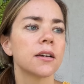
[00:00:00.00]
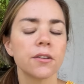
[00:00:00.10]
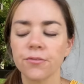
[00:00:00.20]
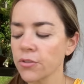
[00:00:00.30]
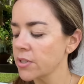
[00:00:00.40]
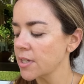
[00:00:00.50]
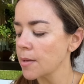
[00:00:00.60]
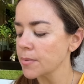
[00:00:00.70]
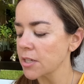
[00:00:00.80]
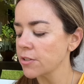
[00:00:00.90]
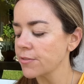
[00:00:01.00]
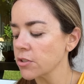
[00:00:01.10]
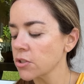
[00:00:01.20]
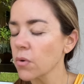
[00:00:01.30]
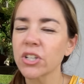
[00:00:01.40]
the food stamps, and she felt
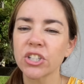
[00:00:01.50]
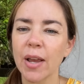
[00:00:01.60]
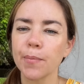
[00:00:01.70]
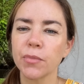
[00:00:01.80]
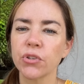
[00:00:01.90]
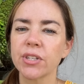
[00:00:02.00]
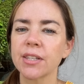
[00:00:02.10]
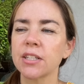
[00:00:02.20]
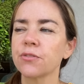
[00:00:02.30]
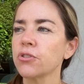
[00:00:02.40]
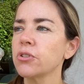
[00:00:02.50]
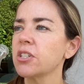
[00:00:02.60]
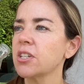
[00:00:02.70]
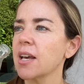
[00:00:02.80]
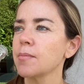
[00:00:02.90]
so ashamed using these food
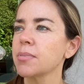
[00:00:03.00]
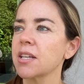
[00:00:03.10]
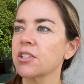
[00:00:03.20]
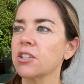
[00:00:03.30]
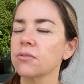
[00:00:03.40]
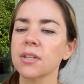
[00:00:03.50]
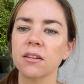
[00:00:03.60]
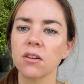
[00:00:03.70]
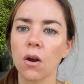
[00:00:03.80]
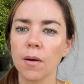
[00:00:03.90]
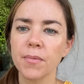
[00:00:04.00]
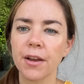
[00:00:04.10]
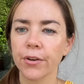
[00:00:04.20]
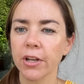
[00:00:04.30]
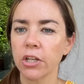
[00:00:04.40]
stamps that she was like, no, I'm
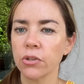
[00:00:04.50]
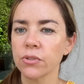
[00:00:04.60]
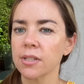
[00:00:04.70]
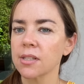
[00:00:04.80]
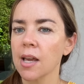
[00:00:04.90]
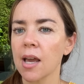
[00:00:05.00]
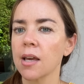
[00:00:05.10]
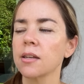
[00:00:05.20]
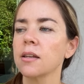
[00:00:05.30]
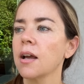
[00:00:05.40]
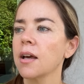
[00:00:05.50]
never going to use this again.